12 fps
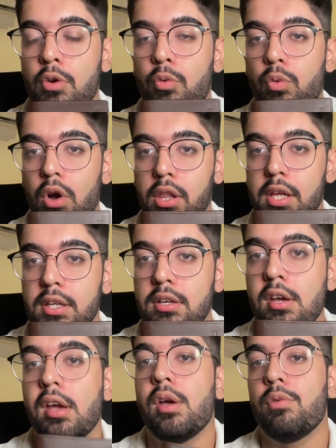wallet
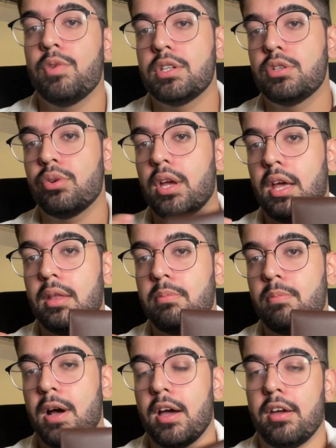which you
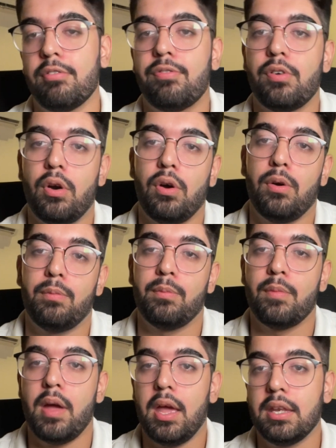can buy
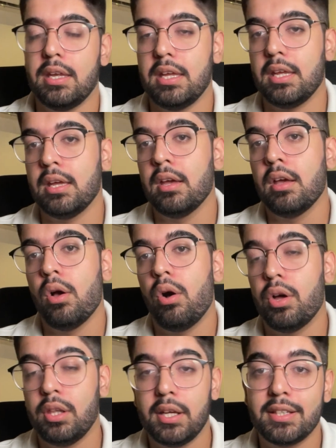from any
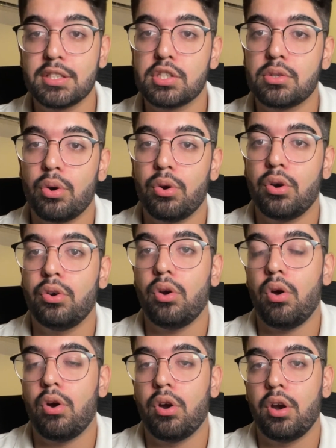online store,
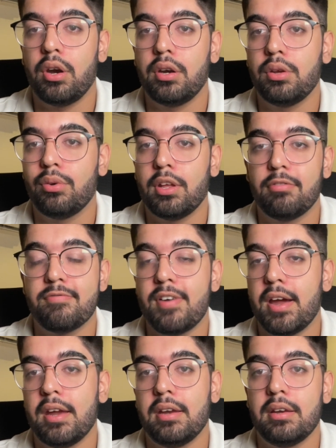or you can
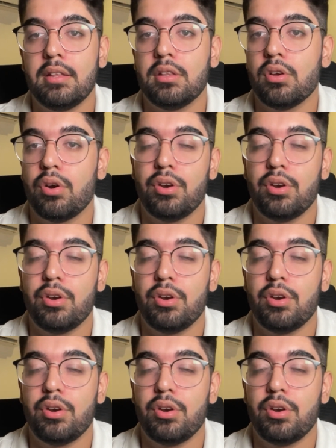find in your